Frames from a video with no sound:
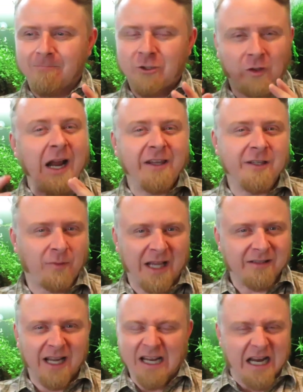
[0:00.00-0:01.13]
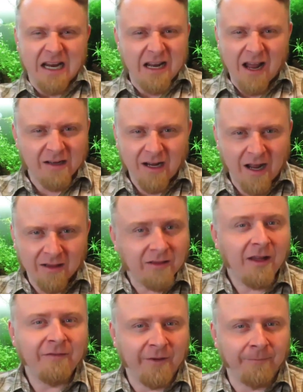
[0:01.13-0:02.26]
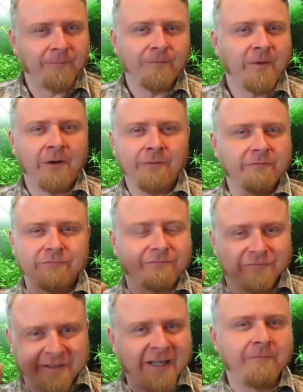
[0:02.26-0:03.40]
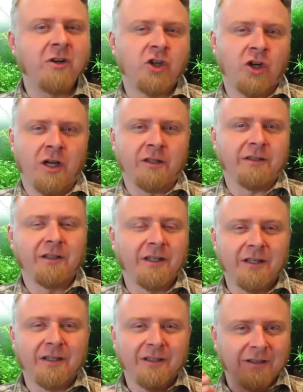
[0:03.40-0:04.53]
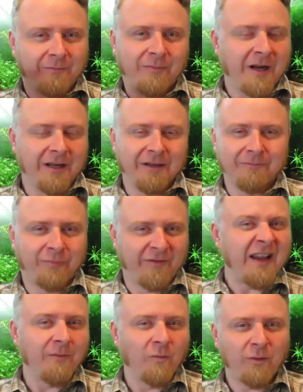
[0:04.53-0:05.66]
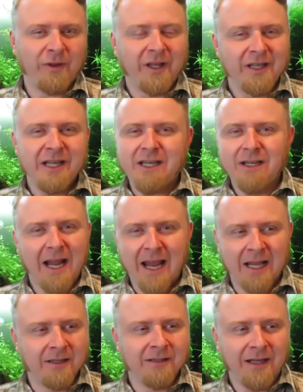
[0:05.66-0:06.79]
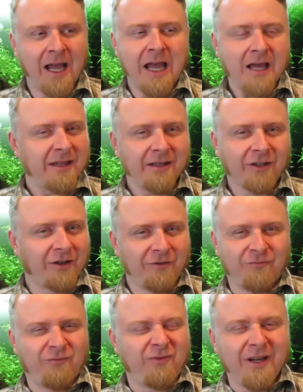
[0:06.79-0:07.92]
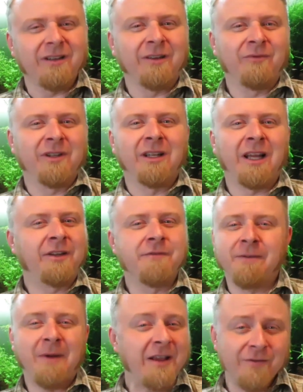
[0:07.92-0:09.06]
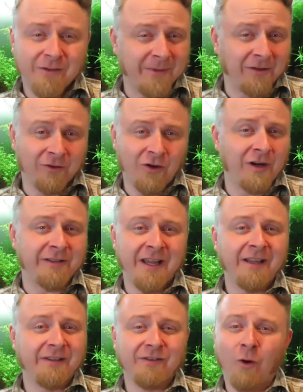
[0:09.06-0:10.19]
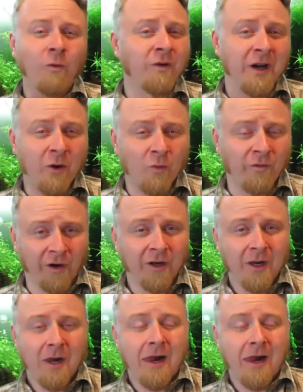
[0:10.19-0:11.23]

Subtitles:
try these plants. I love them, you know, give them a shot. Provide them with what they need, and I think you're going to really like using them. I use them in a lot of tanks over and over,